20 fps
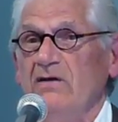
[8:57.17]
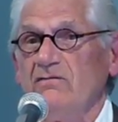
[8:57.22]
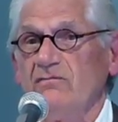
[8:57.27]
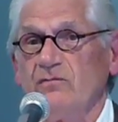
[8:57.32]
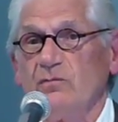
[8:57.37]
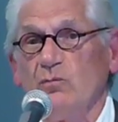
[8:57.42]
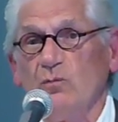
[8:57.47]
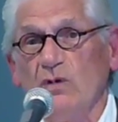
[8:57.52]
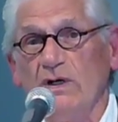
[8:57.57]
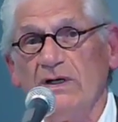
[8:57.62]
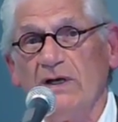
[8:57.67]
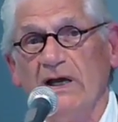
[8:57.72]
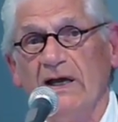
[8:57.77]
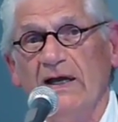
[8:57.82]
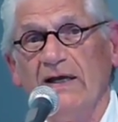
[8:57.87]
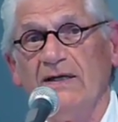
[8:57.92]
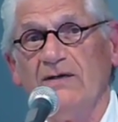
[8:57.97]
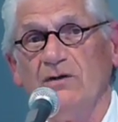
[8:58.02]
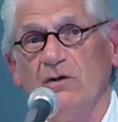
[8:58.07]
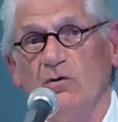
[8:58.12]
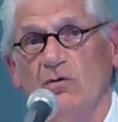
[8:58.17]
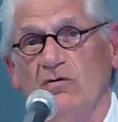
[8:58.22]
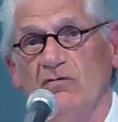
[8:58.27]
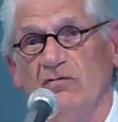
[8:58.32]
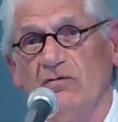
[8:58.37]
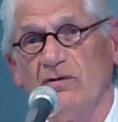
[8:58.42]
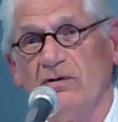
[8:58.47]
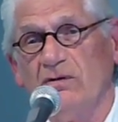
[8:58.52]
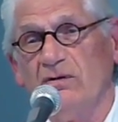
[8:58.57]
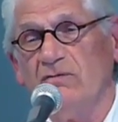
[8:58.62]
And from what I know
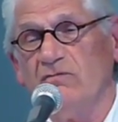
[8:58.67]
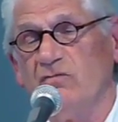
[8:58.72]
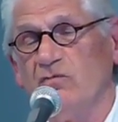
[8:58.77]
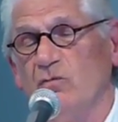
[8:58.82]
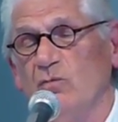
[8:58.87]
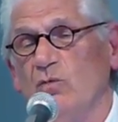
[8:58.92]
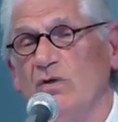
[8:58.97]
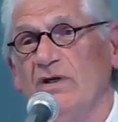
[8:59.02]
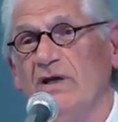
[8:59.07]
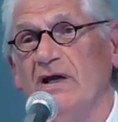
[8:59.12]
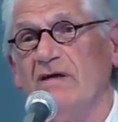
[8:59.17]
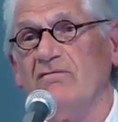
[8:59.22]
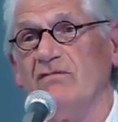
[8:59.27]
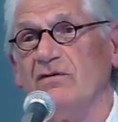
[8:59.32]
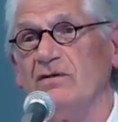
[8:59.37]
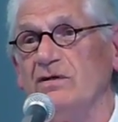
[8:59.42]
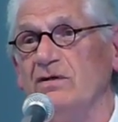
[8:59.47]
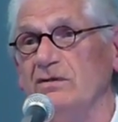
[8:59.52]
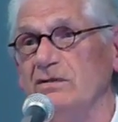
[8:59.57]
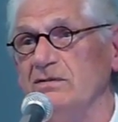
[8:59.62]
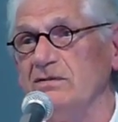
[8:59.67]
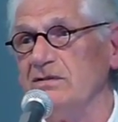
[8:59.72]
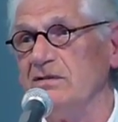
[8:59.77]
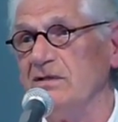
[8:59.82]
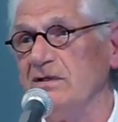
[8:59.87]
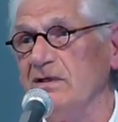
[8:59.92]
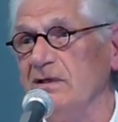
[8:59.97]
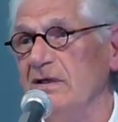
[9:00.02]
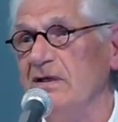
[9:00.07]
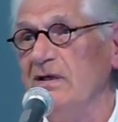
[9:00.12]
of her and from what I've learned,